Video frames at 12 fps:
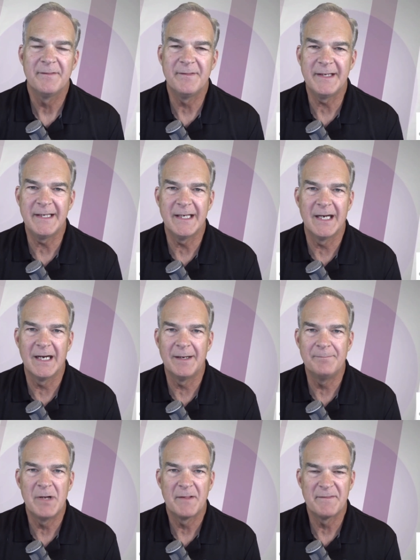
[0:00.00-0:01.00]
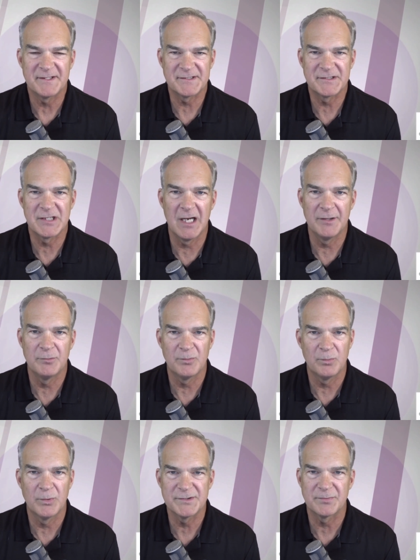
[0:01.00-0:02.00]
The
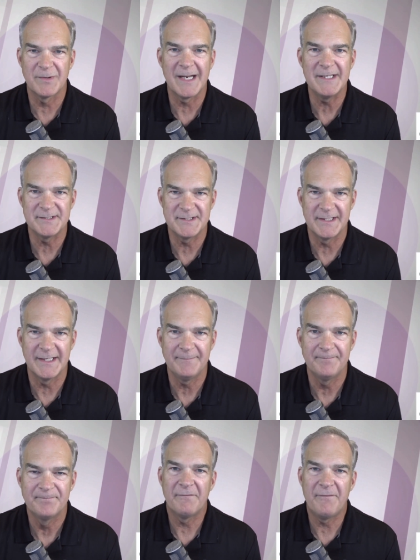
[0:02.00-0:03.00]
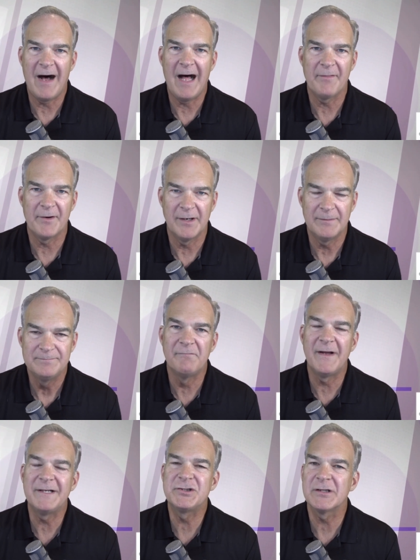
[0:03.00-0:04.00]
son was raised in it. The father
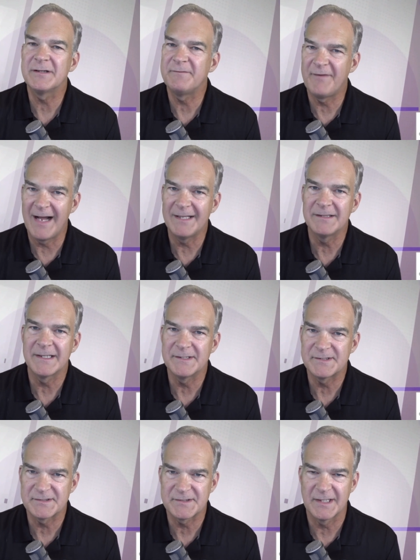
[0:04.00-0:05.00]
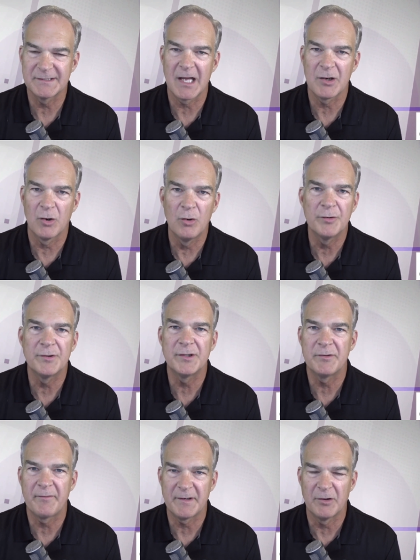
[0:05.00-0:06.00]
eventually, finally, as the son got older
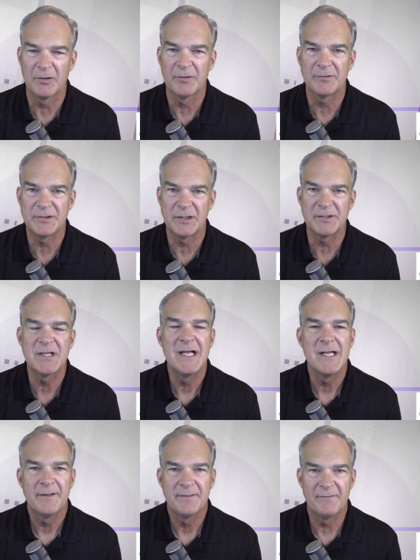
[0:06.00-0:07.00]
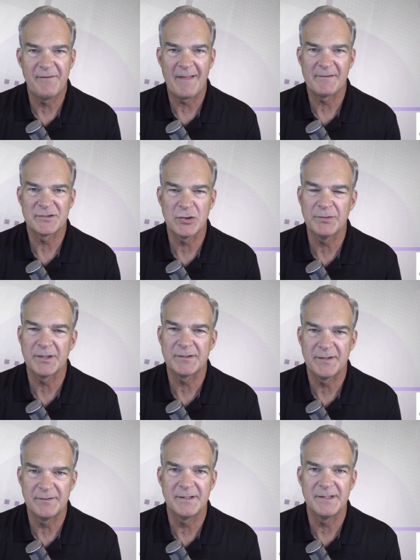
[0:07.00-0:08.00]
into the adulthood years, the father sold it
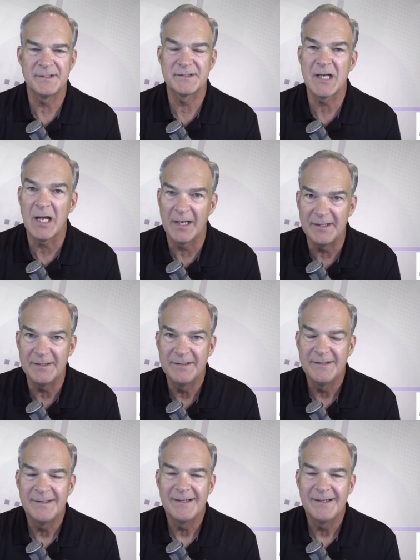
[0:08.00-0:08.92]
to his son.